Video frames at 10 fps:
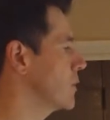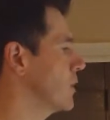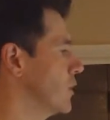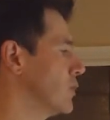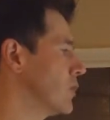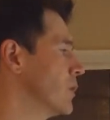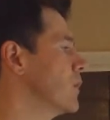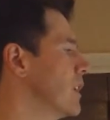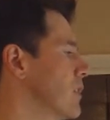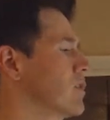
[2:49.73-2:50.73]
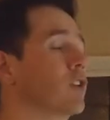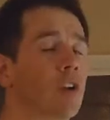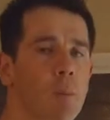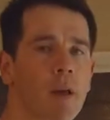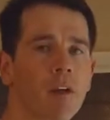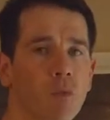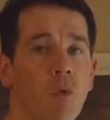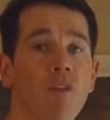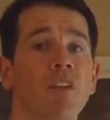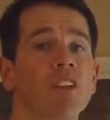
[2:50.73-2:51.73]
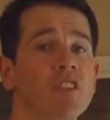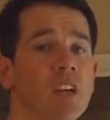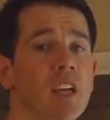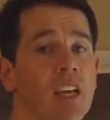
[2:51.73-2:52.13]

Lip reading: but you do need a certain amount of roughage